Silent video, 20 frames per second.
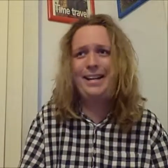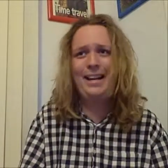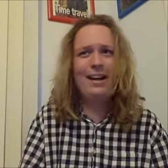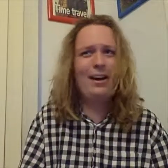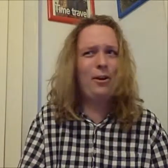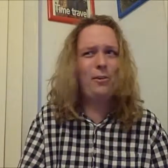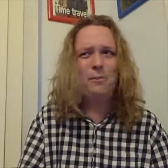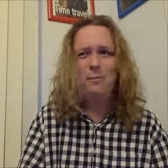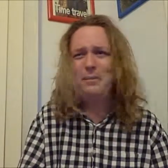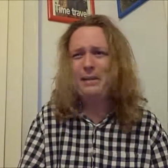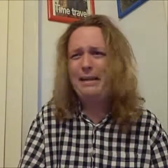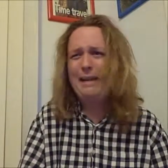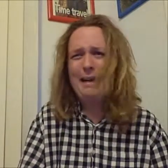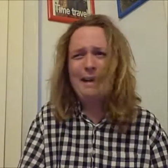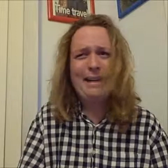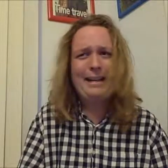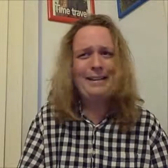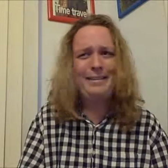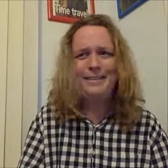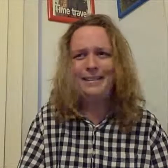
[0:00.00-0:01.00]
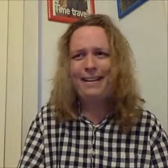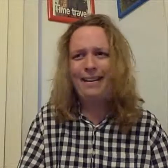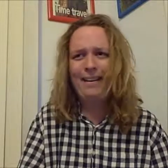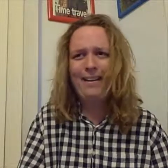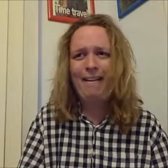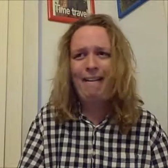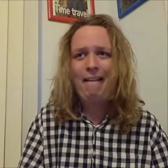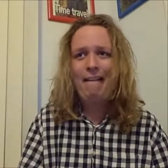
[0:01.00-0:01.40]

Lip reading: downbeat ending.